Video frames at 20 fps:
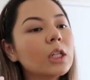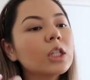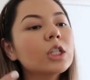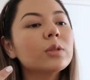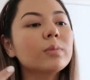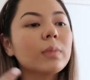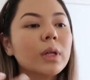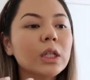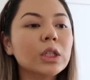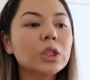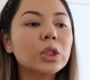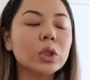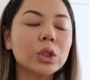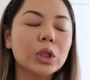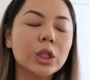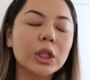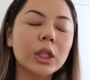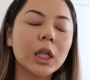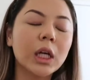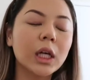makes you
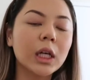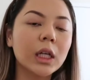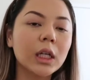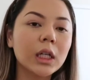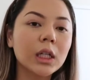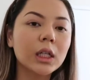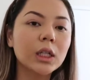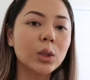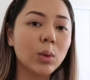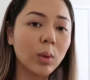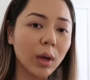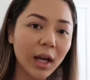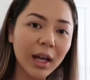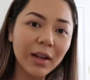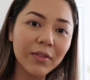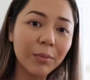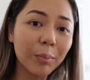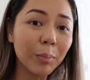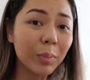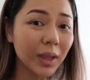look like you
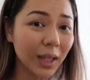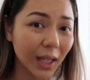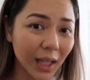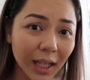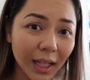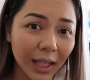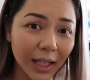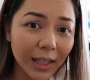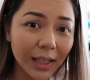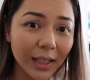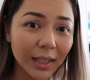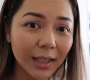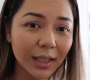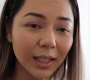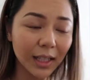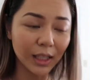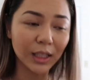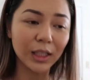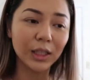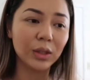have blood
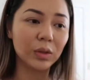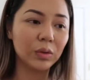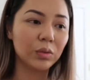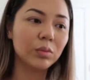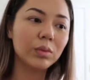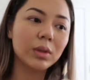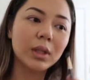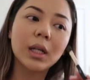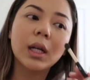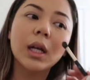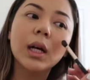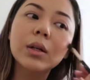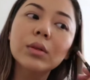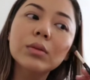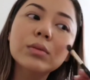in you, you know?